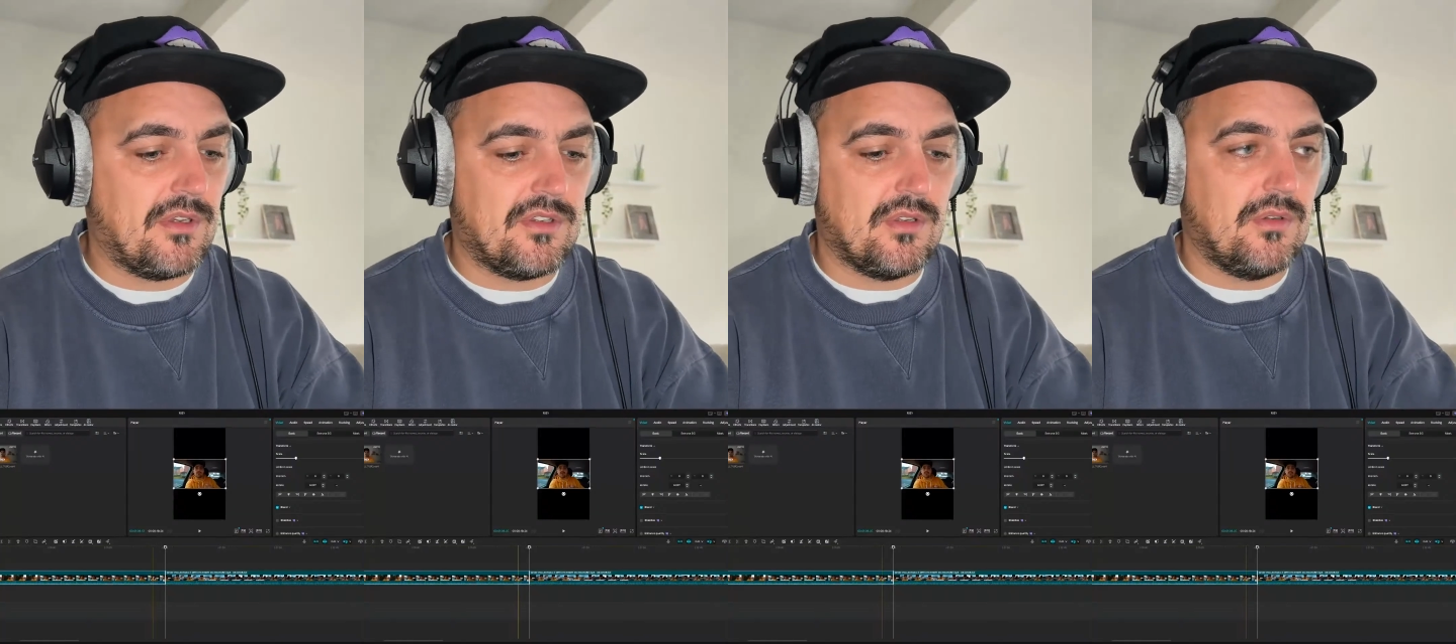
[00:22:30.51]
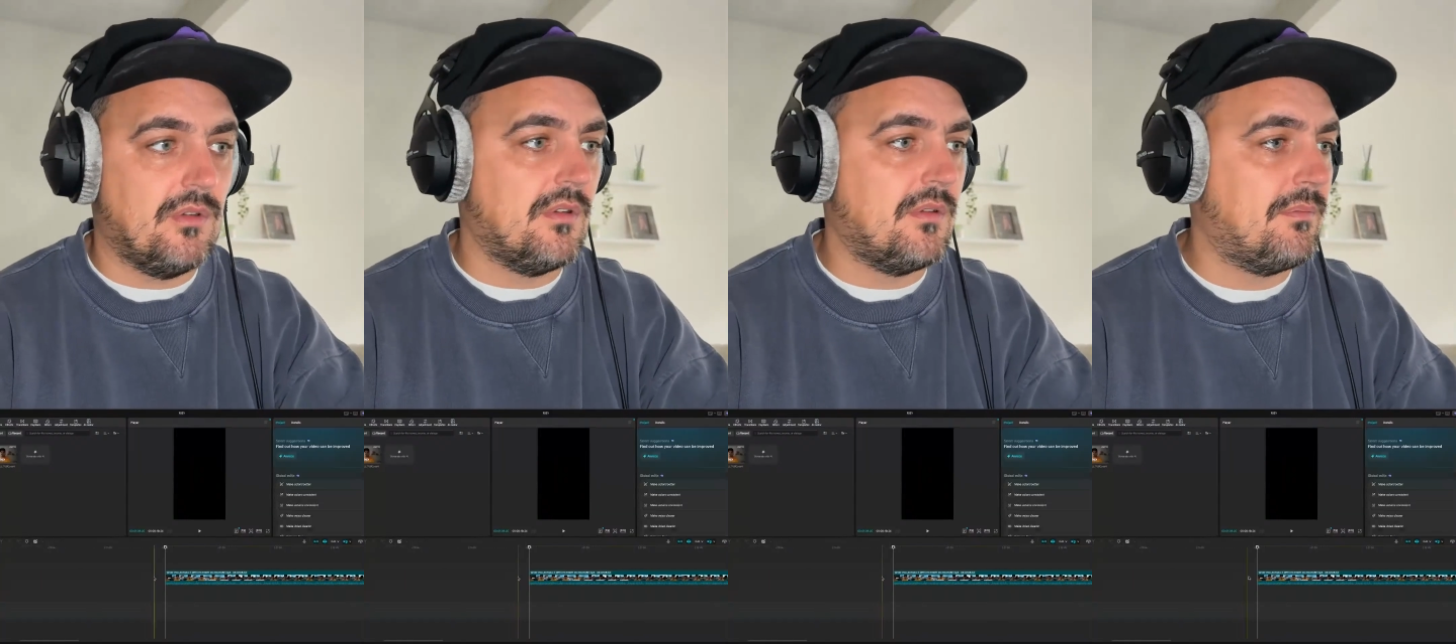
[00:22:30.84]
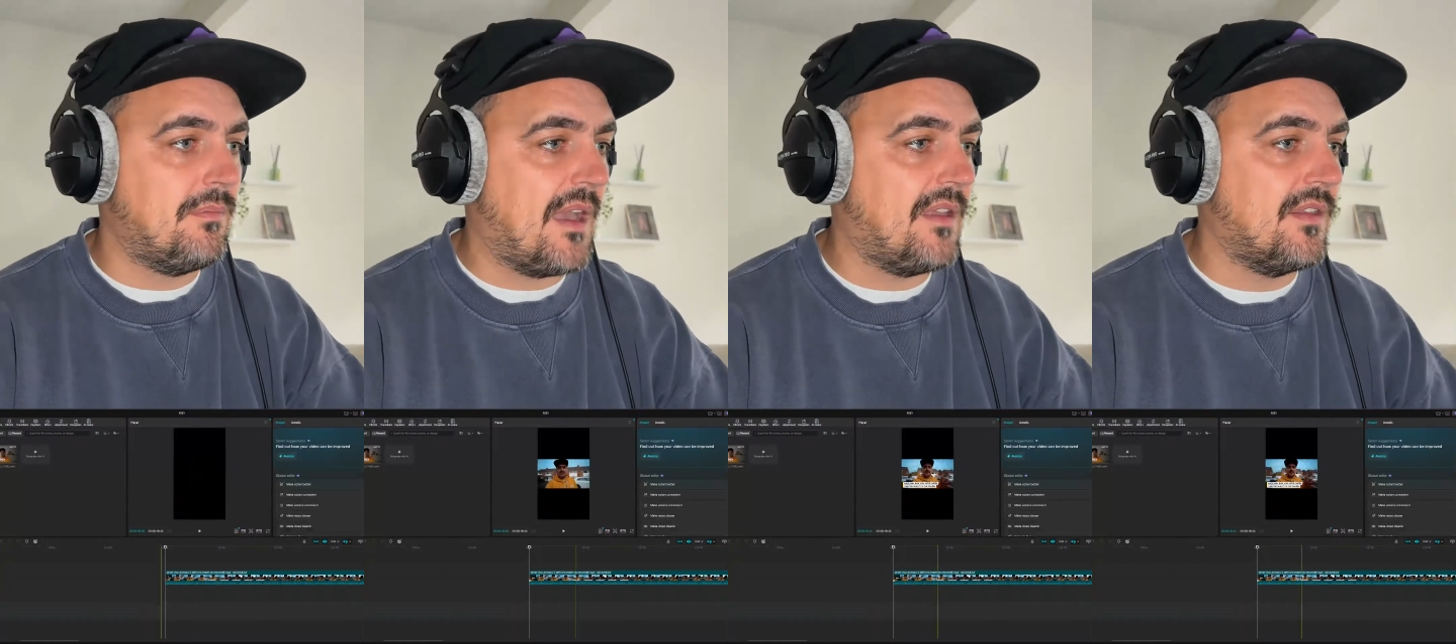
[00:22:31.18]
do
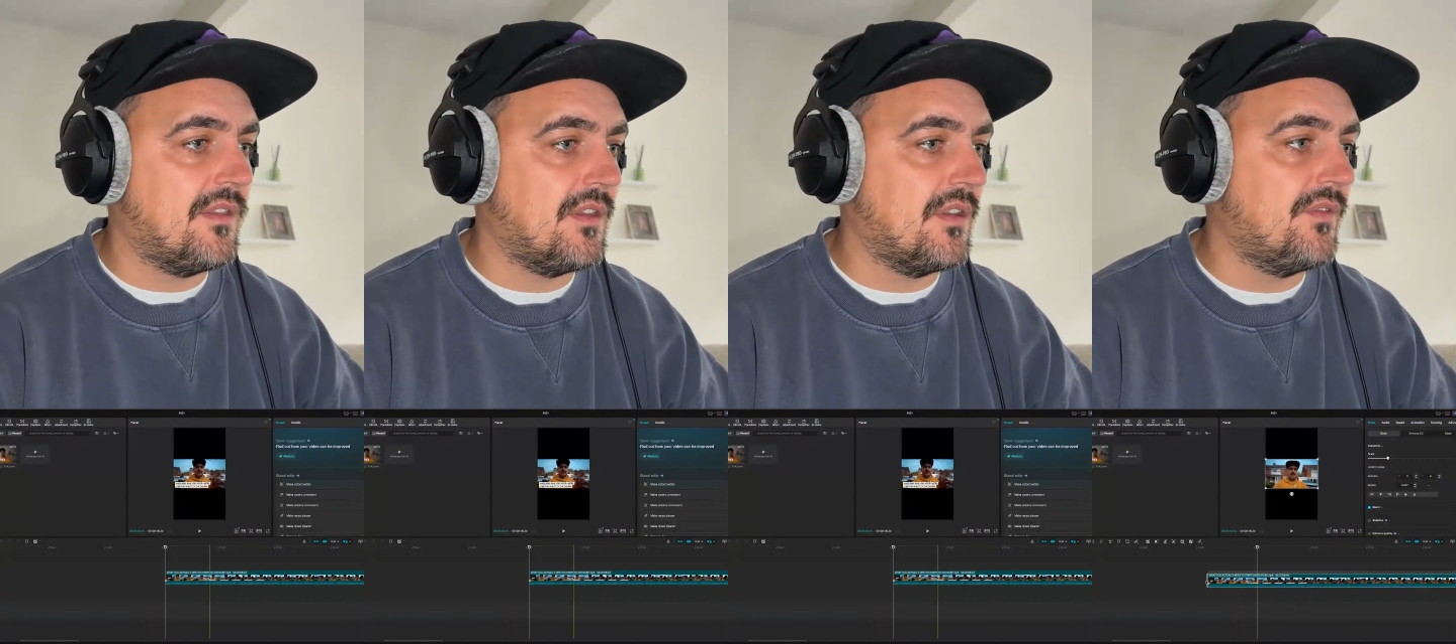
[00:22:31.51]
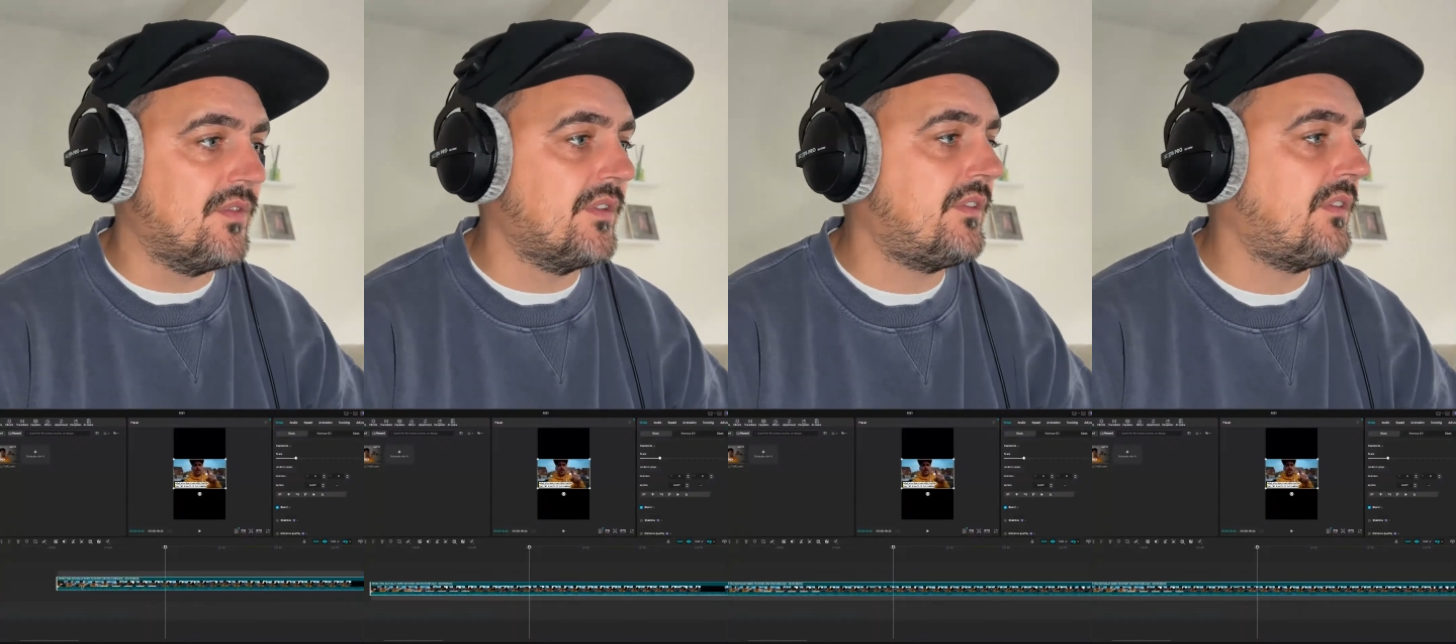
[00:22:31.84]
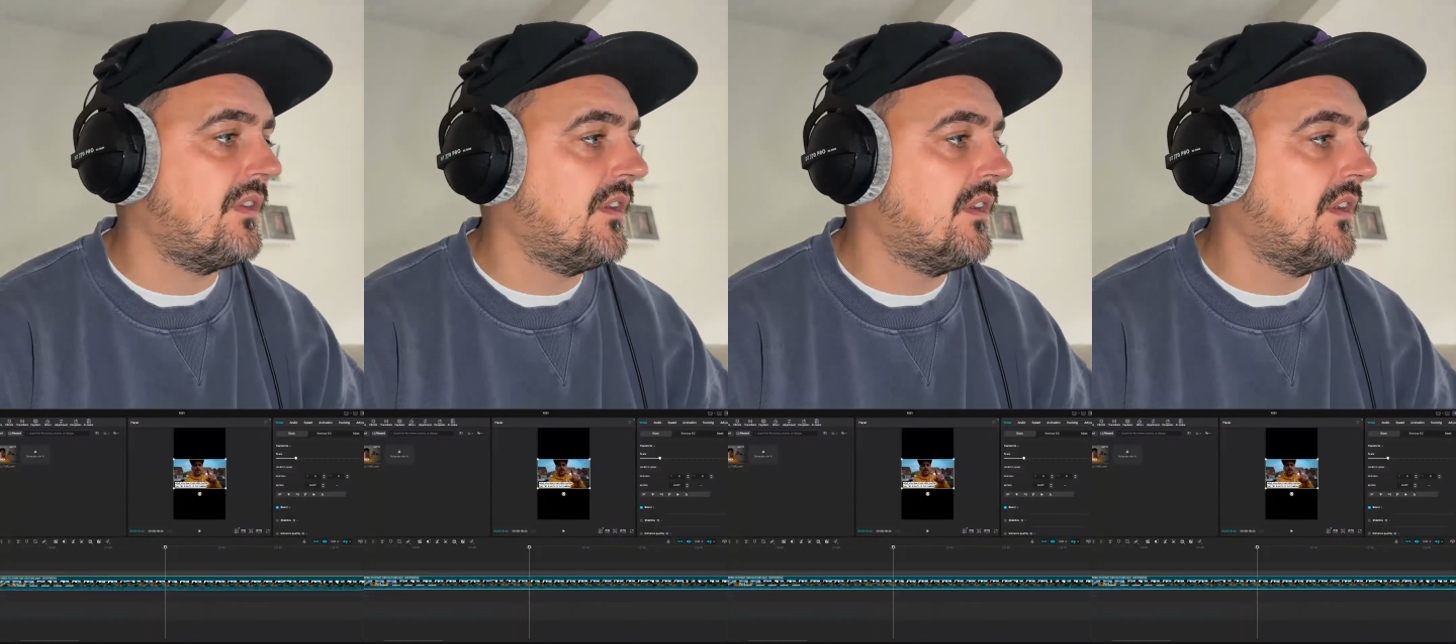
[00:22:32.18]
better than the others.